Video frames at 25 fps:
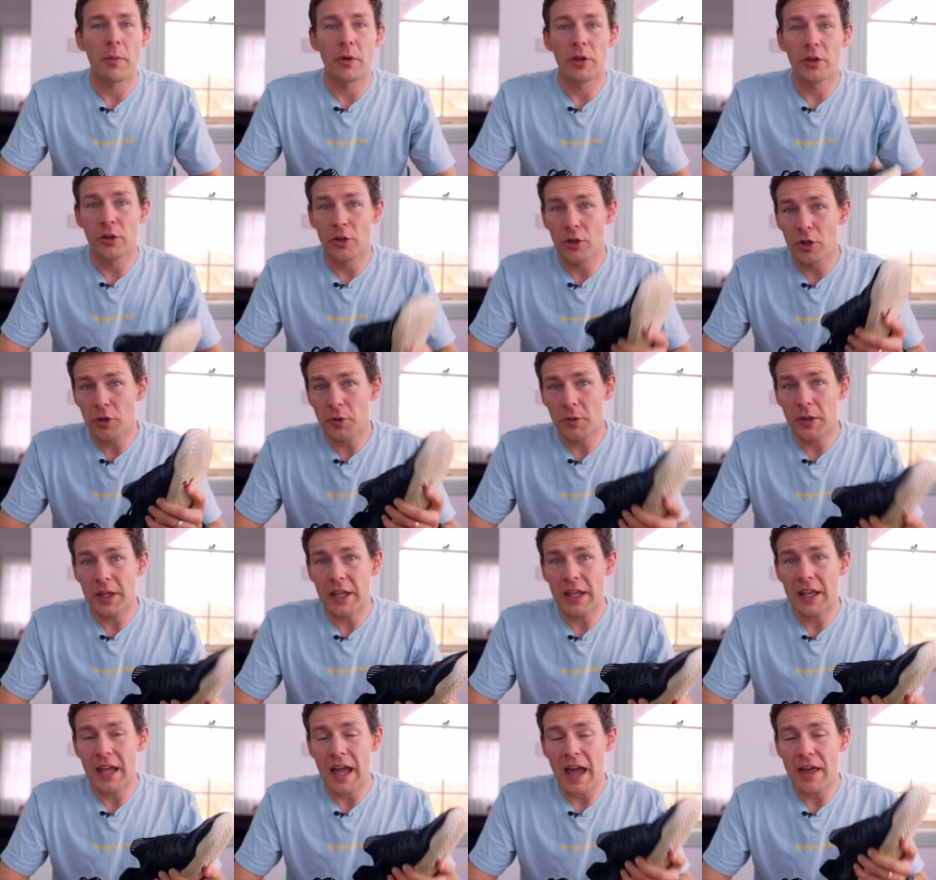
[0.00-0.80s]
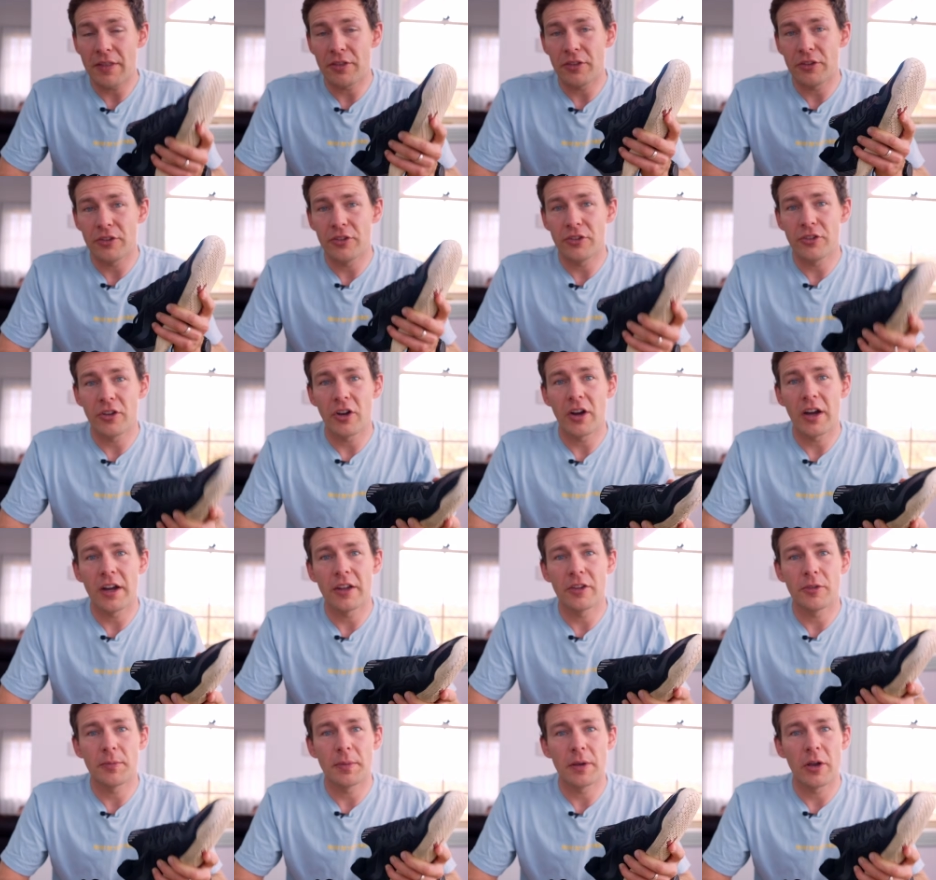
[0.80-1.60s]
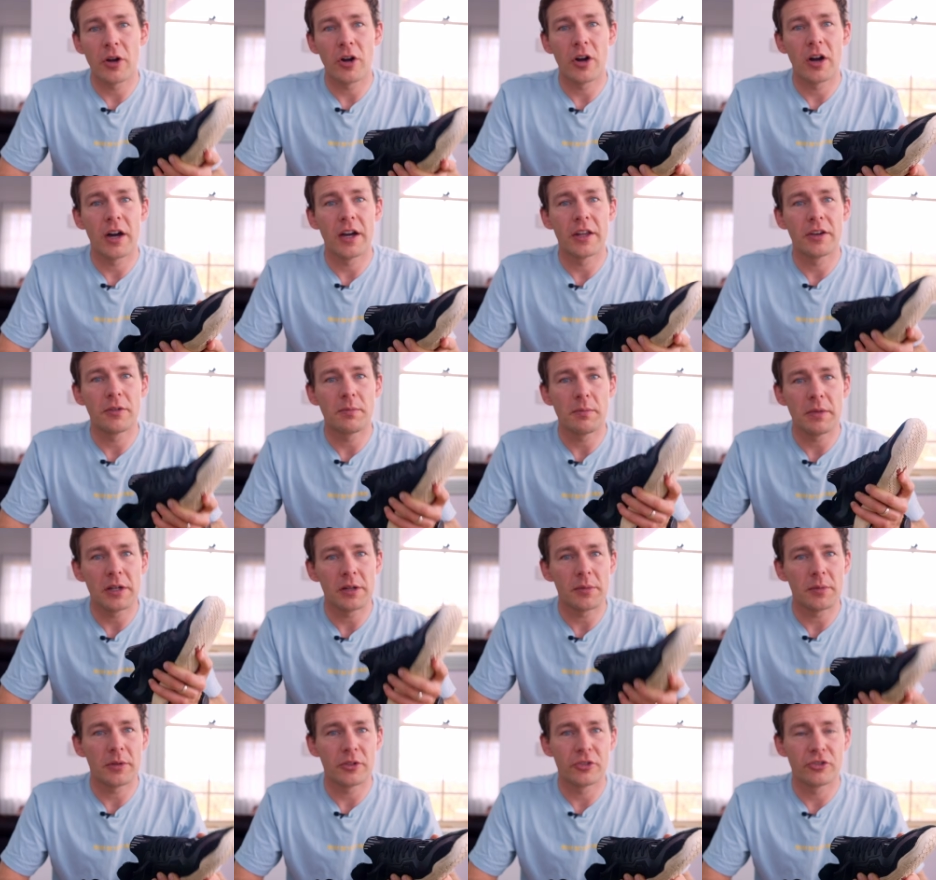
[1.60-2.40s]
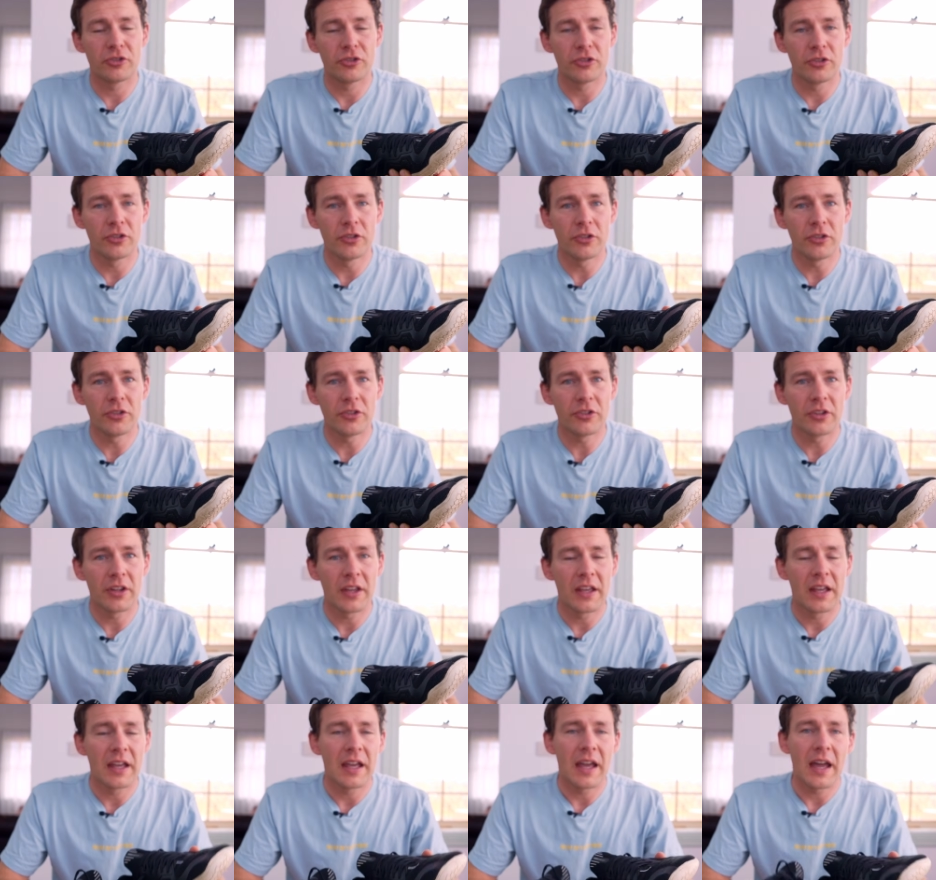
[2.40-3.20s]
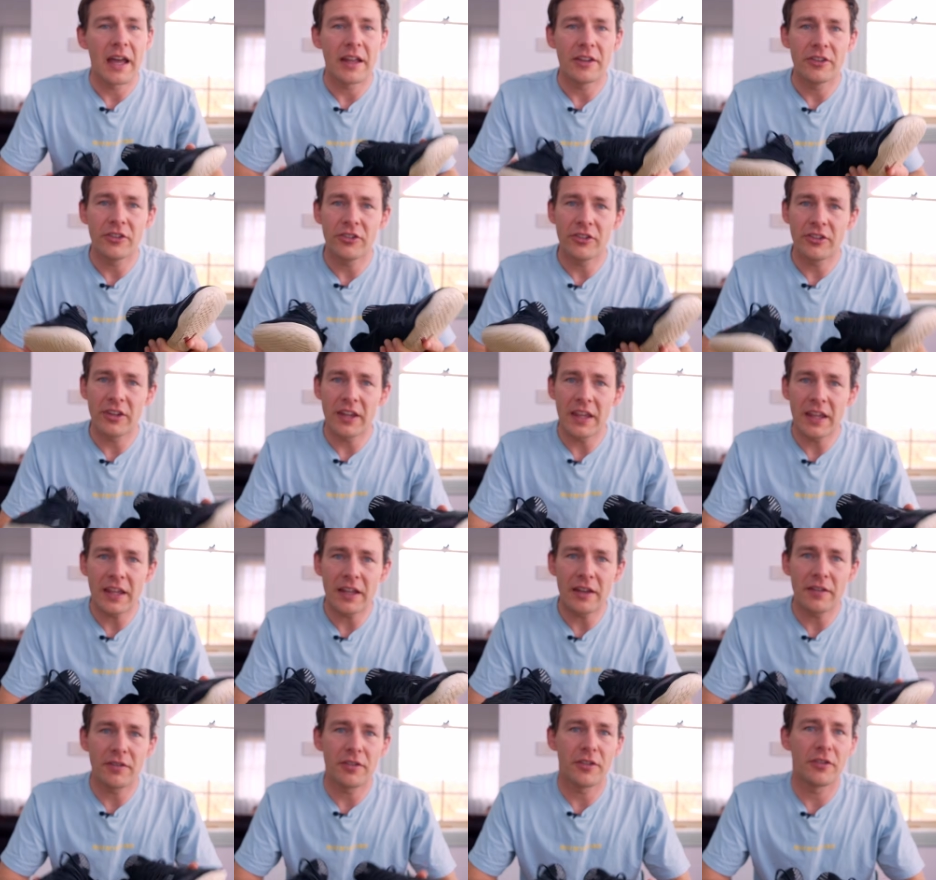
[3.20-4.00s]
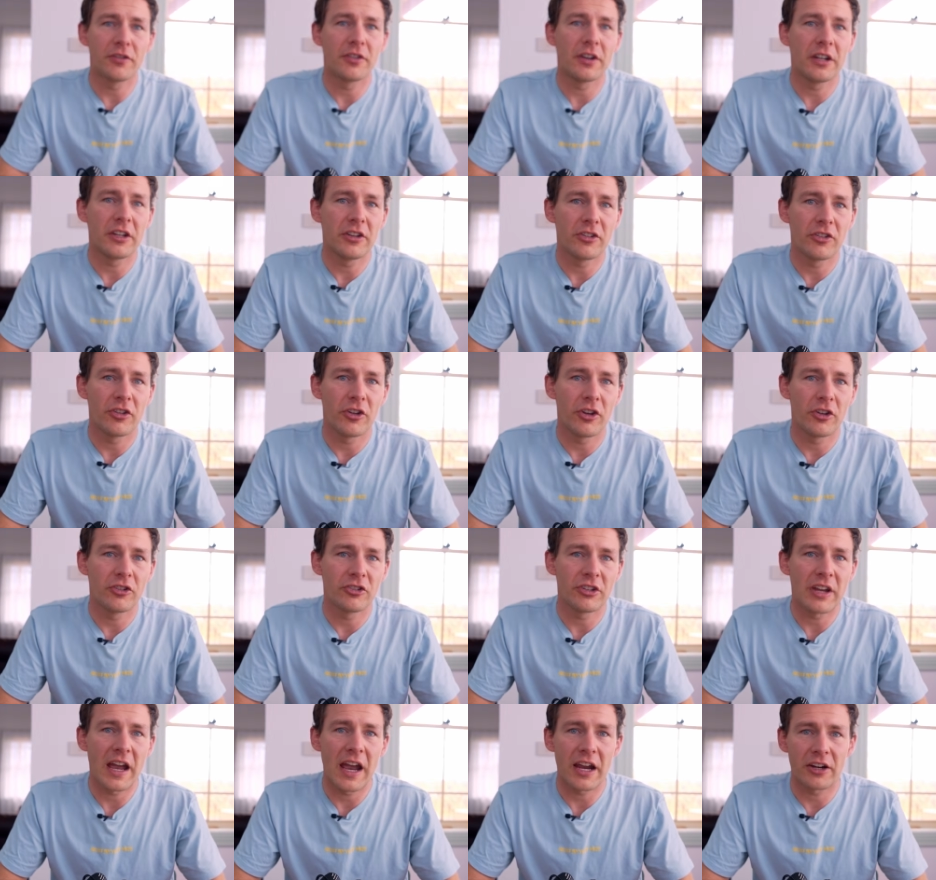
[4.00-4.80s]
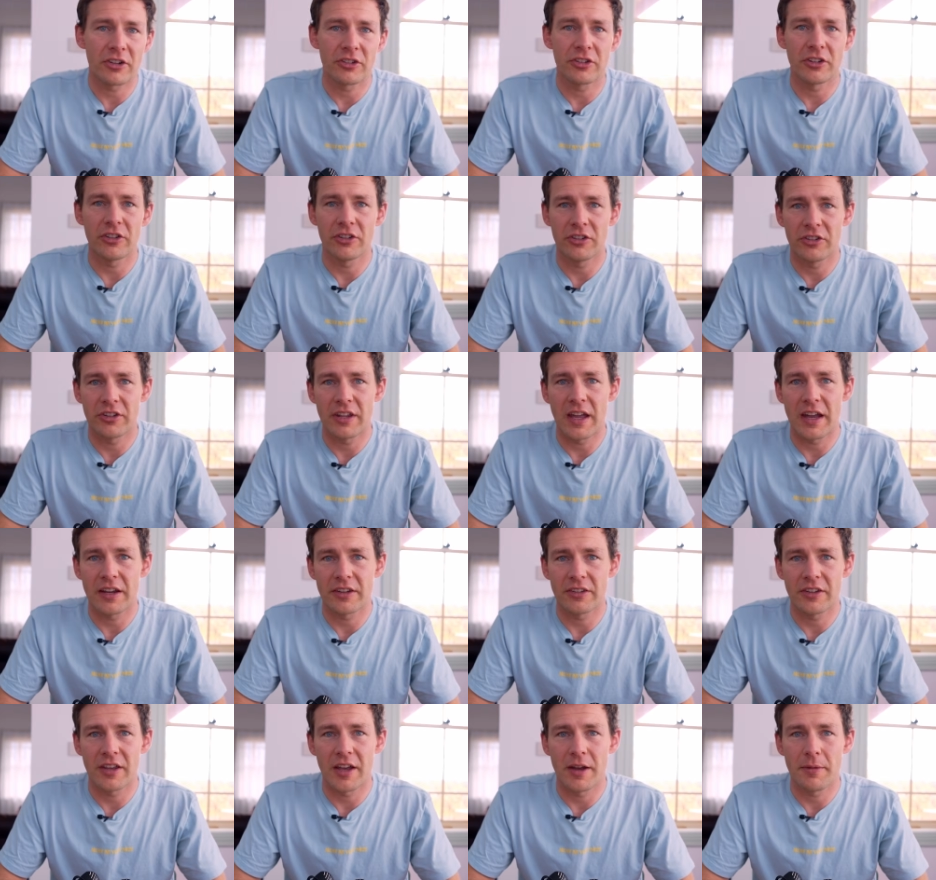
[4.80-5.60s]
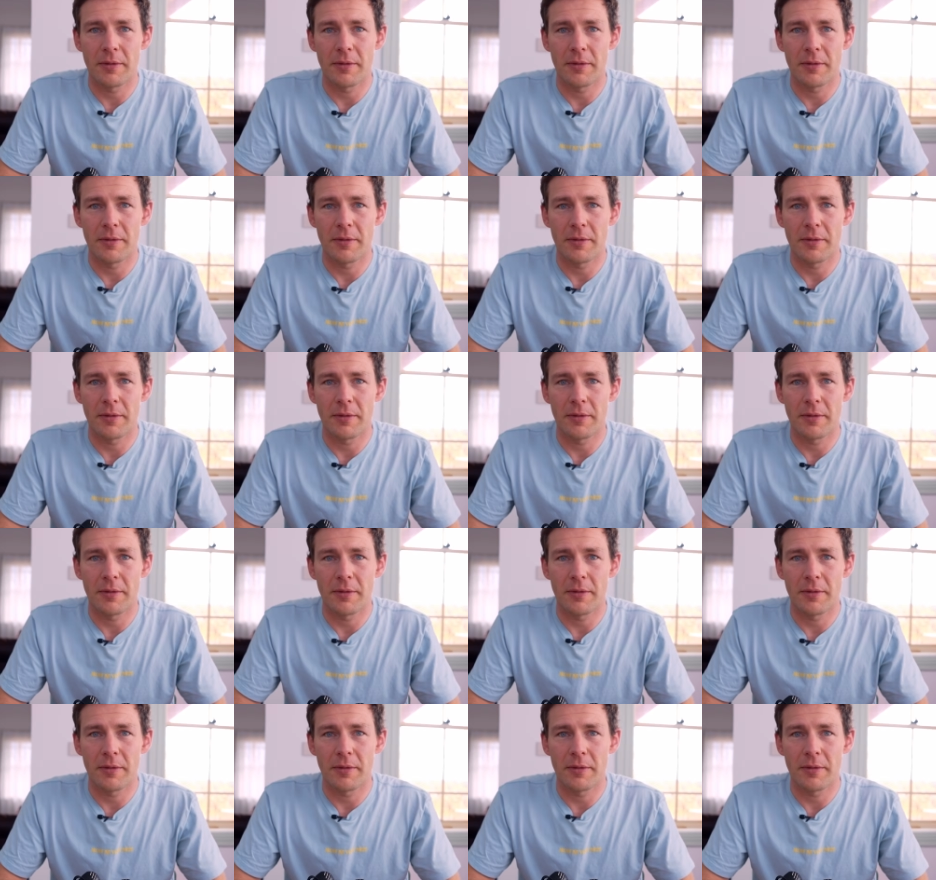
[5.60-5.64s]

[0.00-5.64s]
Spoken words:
And we're looking at the science behind minimalist shoes and seeing if the research actually stacks